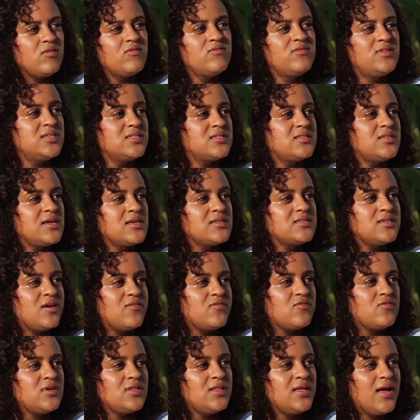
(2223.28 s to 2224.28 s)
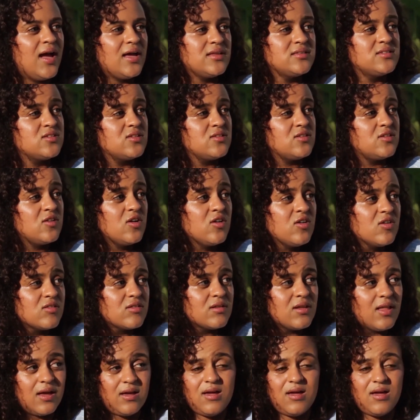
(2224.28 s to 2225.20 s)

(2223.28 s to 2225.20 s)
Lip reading: All of these things I've really had to learn.